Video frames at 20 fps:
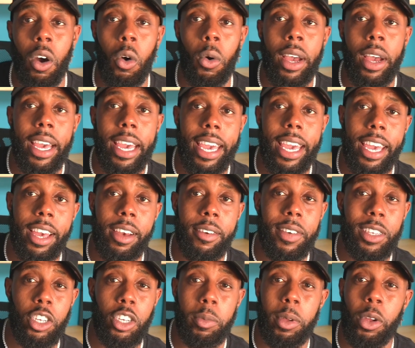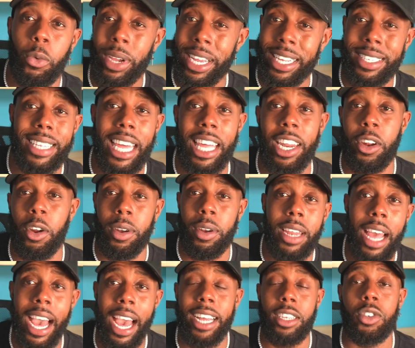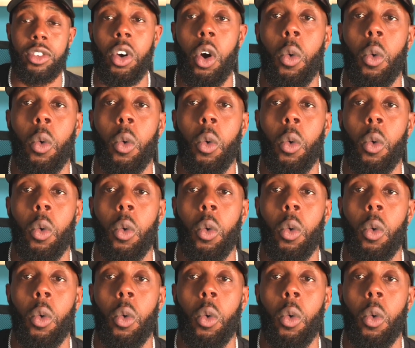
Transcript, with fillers: know if it's going to be reinstated or not.